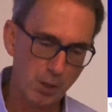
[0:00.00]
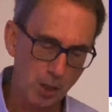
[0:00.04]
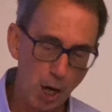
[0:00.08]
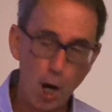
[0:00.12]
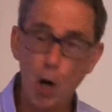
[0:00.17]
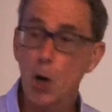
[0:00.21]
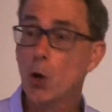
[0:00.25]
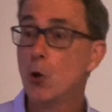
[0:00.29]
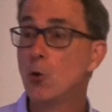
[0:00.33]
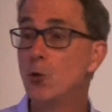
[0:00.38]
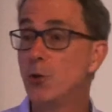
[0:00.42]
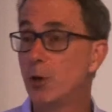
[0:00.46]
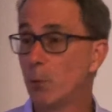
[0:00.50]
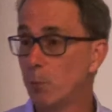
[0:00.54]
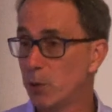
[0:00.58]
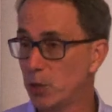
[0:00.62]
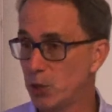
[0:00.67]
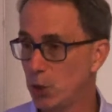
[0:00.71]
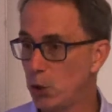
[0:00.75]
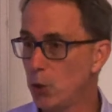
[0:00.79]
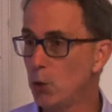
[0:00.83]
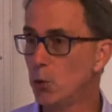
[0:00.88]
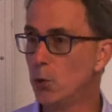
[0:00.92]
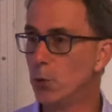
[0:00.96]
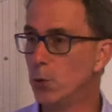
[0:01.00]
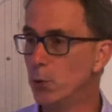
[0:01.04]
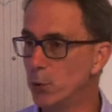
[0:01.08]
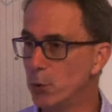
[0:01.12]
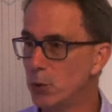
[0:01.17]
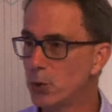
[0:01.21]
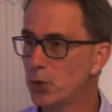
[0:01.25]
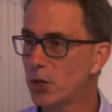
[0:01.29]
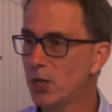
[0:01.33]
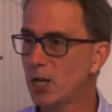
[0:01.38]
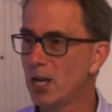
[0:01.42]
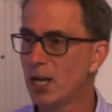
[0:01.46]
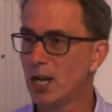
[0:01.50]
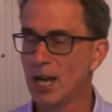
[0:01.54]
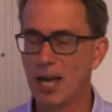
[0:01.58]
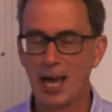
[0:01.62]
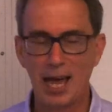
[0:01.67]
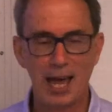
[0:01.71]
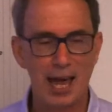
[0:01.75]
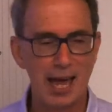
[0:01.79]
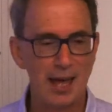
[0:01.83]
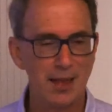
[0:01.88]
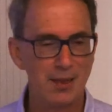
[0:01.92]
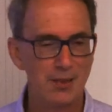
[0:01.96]
code that was used,
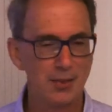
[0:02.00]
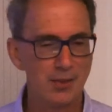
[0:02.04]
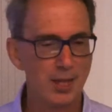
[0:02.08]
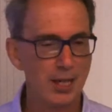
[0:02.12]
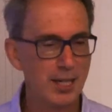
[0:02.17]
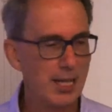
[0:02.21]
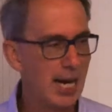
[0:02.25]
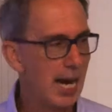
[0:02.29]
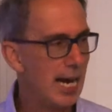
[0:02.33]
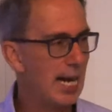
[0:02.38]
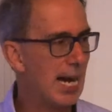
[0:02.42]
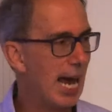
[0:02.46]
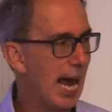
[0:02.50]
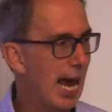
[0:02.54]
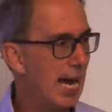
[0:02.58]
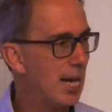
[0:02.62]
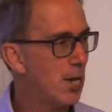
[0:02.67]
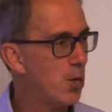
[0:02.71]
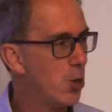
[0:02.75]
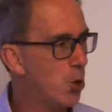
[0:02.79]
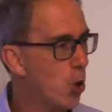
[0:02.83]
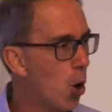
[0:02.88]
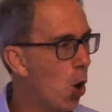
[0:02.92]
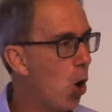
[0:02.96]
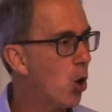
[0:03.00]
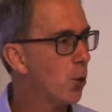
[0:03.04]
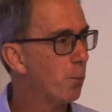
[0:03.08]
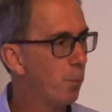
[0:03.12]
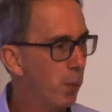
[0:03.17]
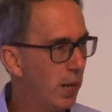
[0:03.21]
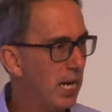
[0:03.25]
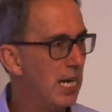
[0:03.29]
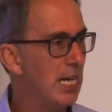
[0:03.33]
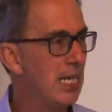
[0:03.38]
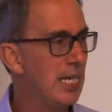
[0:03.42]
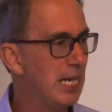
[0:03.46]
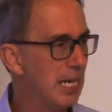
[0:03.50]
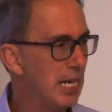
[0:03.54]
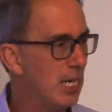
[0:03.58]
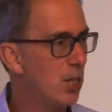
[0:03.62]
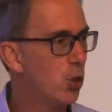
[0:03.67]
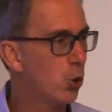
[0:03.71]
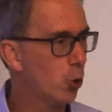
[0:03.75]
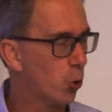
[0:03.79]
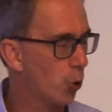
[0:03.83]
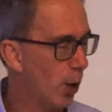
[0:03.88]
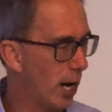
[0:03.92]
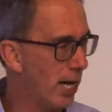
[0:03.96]
the data had not been
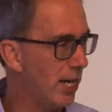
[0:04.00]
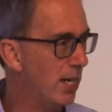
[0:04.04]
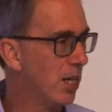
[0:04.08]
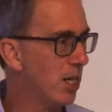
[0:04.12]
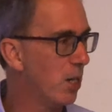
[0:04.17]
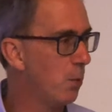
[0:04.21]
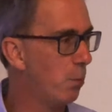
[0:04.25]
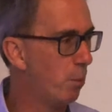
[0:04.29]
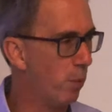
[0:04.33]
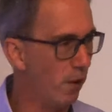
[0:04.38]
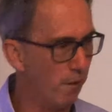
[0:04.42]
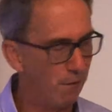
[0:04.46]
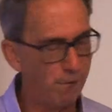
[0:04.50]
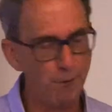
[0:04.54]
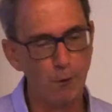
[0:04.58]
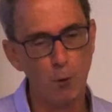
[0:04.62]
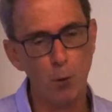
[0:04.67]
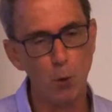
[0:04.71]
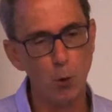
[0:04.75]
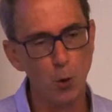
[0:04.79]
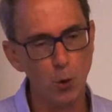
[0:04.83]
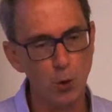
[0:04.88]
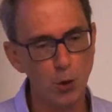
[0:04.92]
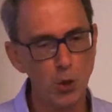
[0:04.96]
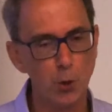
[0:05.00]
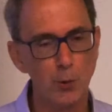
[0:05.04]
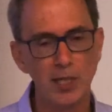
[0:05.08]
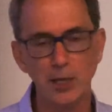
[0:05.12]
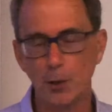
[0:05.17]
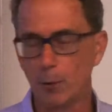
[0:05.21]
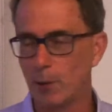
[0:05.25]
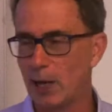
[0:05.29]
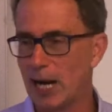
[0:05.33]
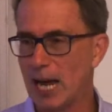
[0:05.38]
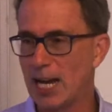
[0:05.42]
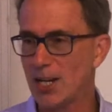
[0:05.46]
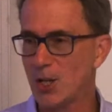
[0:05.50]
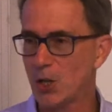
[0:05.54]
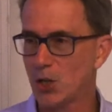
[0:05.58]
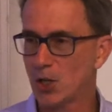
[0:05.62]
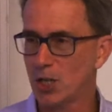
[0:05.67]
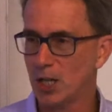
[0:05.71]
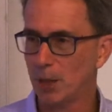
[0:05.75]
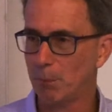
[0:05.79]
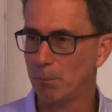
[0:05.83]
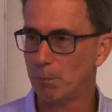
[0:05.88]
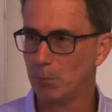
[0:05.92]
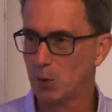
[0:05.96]
detrended before doing the
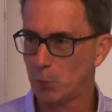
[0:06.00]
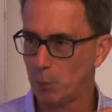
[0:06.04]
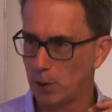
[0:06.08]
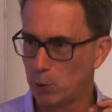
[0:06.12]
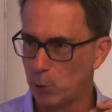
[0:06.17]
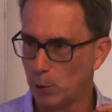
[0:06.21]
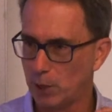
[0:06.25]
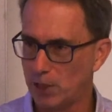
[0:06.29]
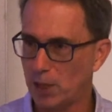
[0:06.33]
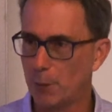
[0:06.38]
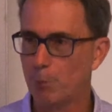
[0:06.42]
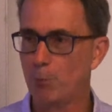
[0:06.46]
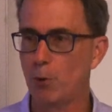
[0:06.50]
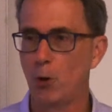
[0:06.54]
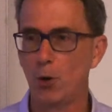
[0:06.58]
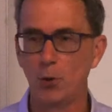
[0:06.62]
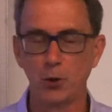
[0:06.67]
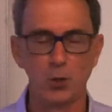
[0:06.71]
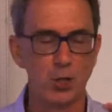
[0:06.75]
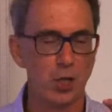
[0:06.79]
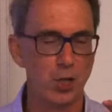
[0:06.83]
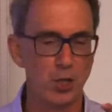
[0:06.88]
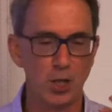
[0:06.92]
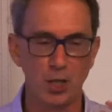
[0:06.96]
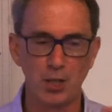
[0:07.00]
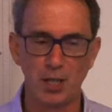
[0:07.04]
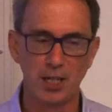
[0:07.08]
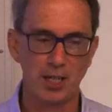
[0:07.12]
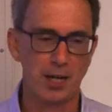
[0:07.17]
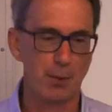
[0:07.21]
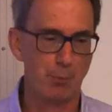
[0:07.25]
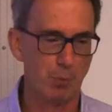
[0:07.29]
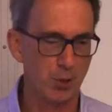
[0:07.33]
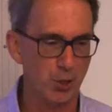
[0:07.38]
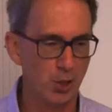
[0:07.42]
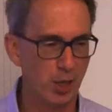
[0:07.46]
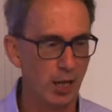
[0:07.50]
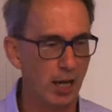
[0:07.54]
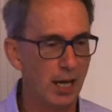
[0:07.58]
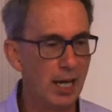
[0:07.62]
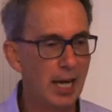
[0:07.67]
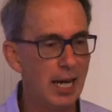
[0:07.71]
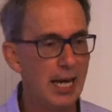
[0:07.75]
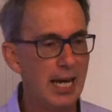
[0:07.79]
relationship between the proxies and the temperature.